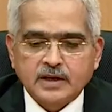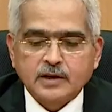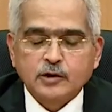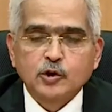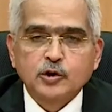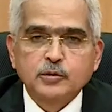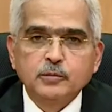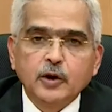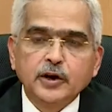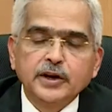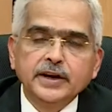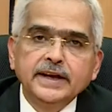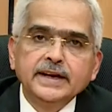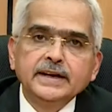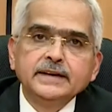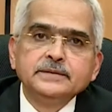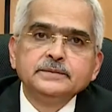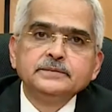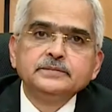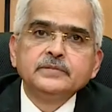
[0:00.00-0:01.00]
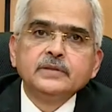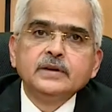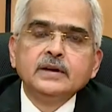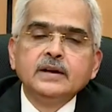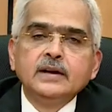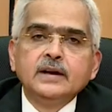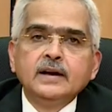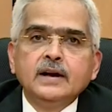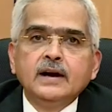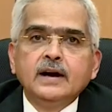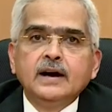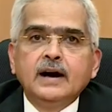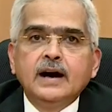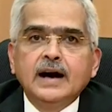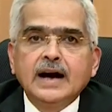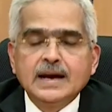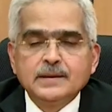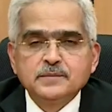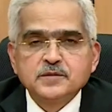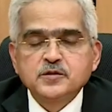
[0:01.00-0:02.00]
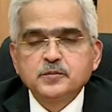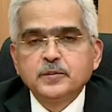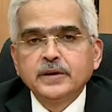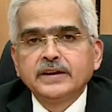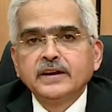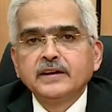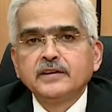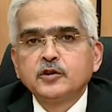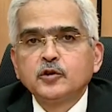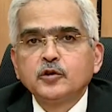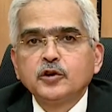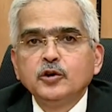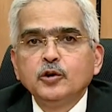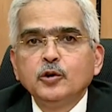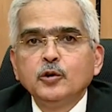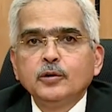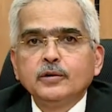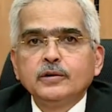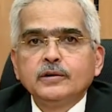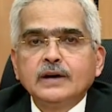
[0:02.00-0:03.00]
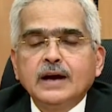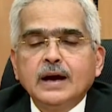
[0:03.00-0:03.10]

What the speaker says: governor of the Reserve Bank of India. Even as the